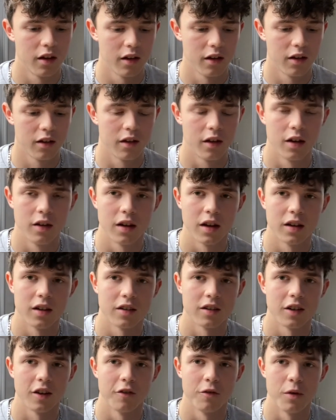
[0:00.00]
go get
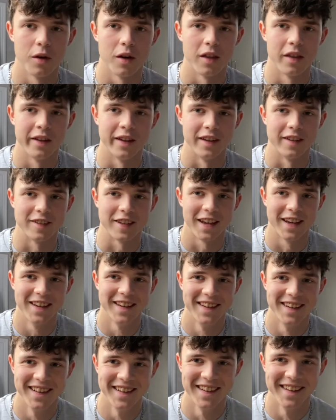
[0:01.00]
yourself one of these.
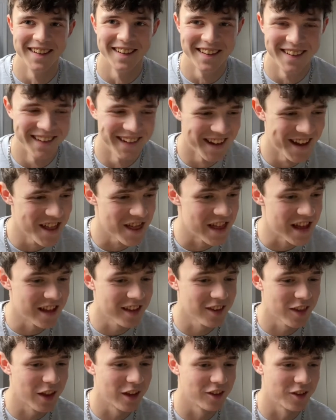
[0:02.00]
These
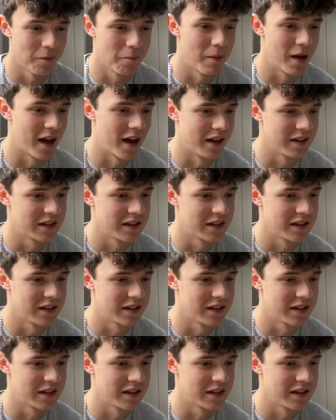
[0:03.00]
things are mad,